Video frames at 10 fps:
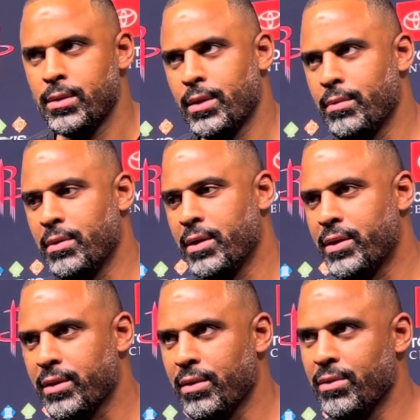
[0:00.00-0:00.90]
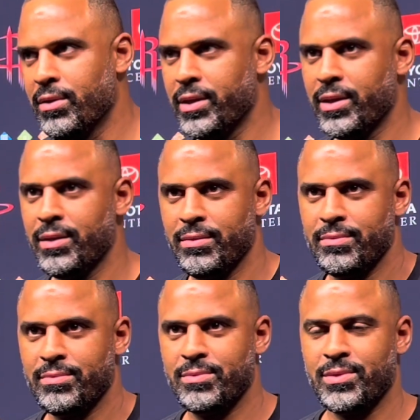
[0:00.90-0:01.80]
Uh, I think the whole league
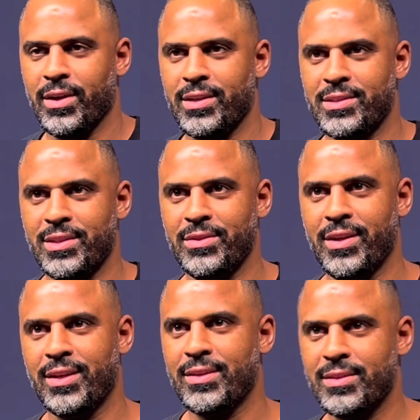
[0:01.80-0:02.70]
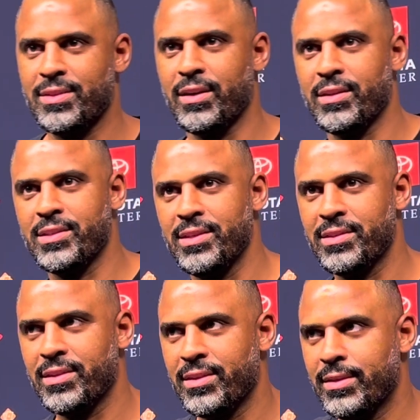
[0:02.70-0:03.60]
tries to do that at the start of the
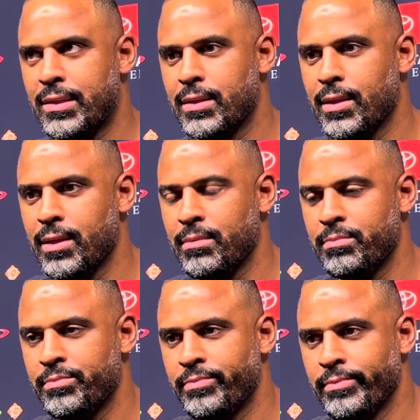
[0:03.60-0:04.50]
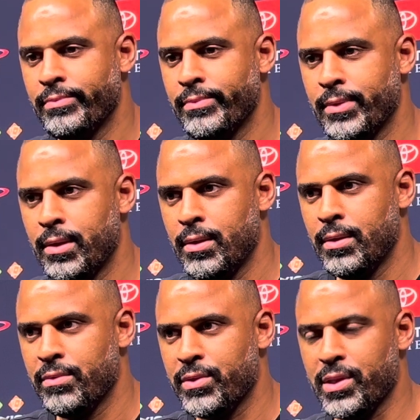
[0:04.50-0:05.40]
season, and um,
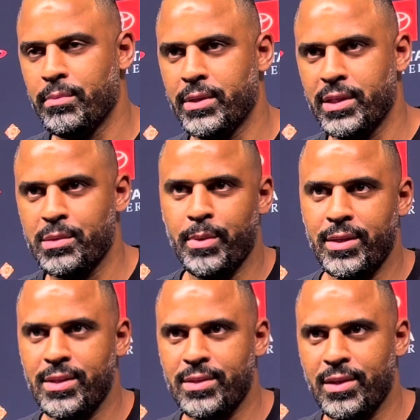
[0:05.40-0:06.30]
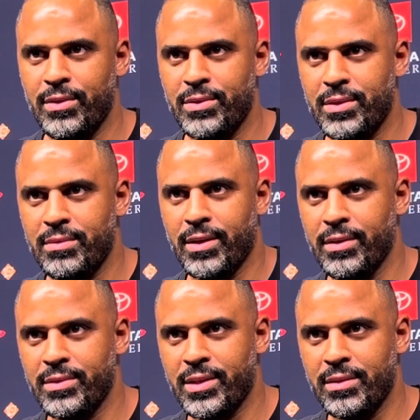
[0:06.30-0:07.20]
some of it dissipates as it goes, and
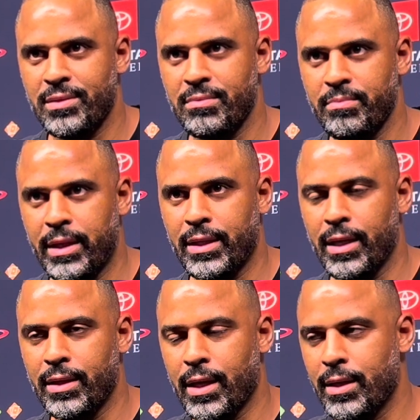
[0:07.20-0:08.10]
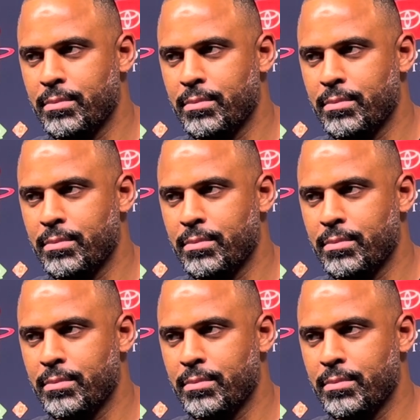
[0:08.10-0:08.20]
others can maintain that.